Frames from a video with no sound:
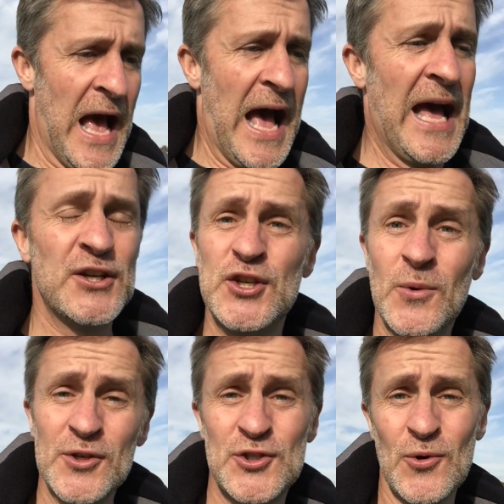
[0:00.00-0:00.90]
And you
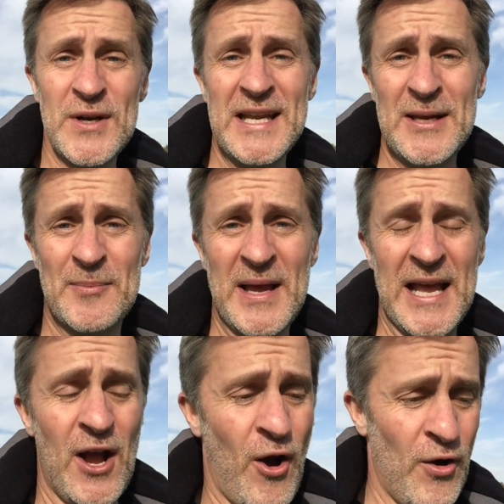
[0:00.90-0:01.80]
are joining
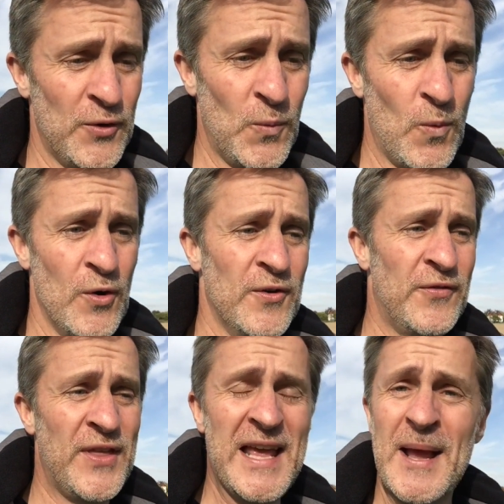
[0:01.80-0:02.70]
me on one
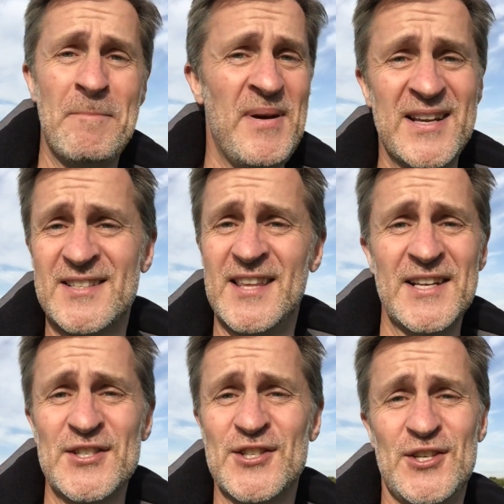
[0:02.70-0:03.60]
of the best
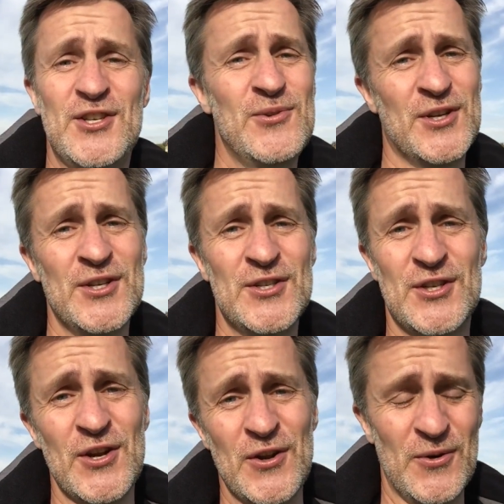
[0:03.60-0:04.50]
things that you can
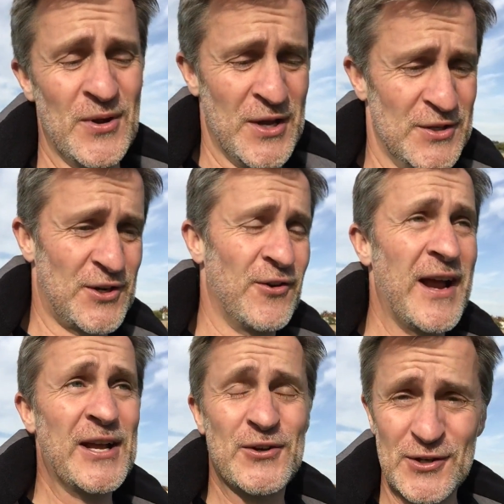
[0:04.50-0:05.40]
do to
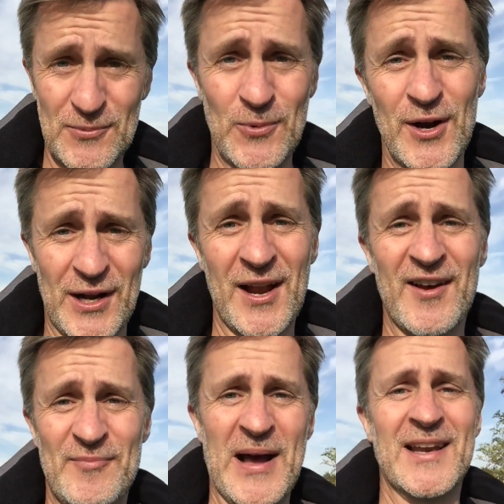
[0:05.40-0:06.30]
create good
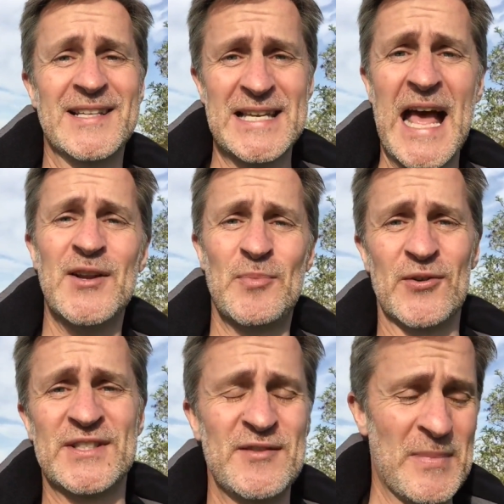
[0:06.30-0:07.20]
work-life balance and
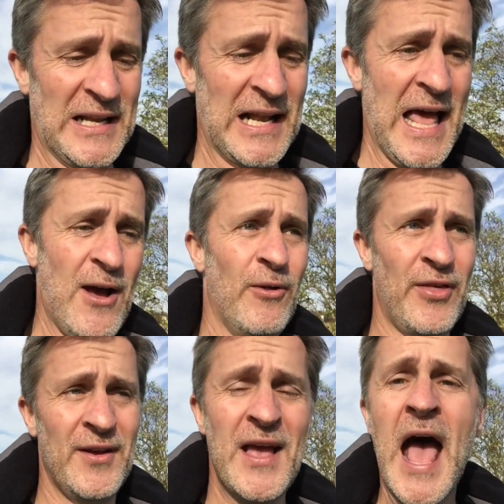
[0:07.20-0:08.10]
positive mental health,
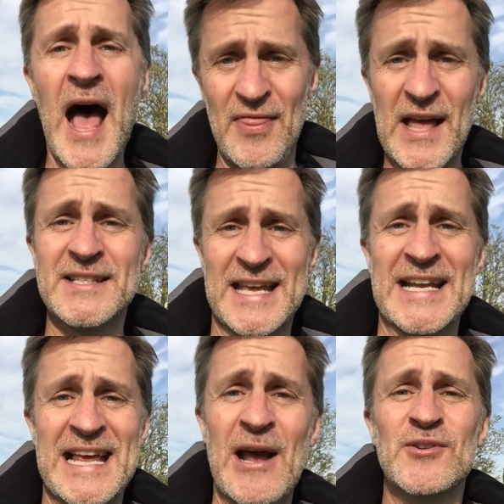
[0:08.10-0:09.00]
and that's
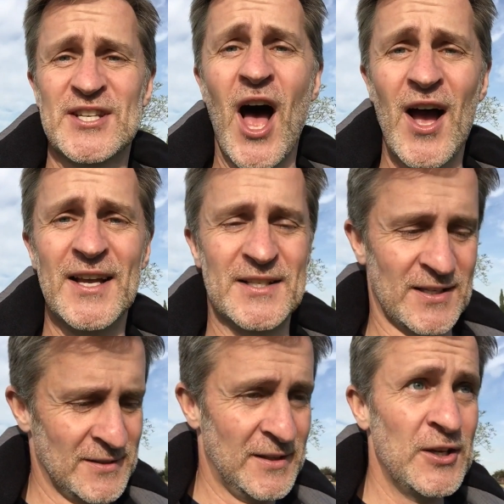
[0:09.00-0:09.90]
get outside,
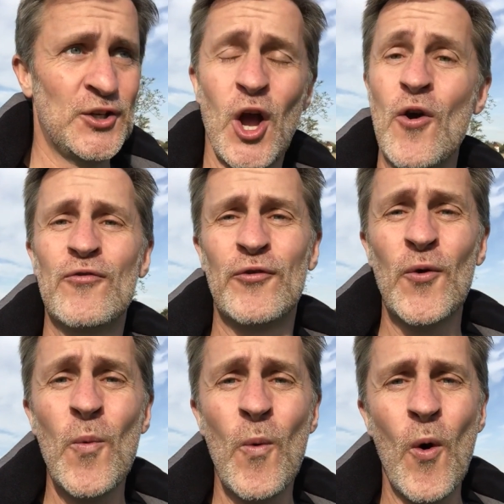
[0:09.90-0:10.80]
go for
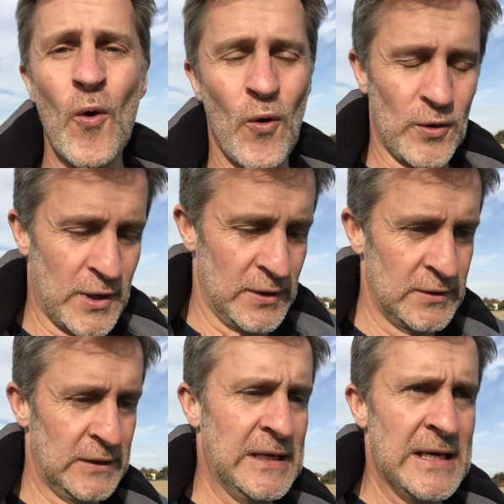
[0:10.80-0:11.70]
a walk,
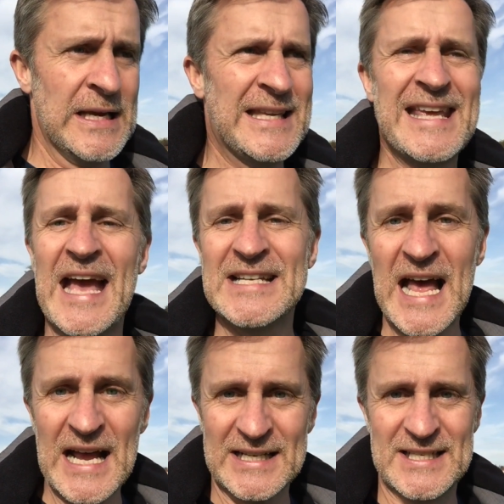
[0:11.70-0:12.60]
get
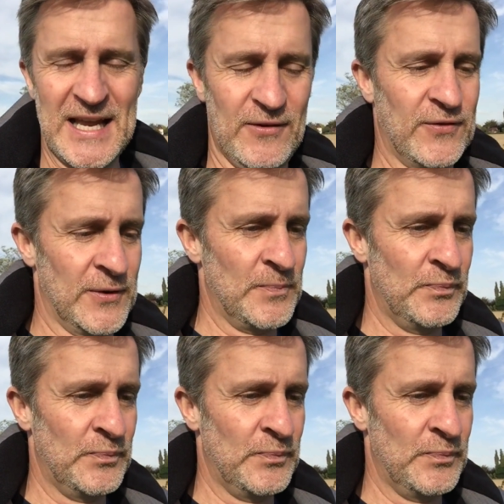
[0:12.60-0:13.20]
active,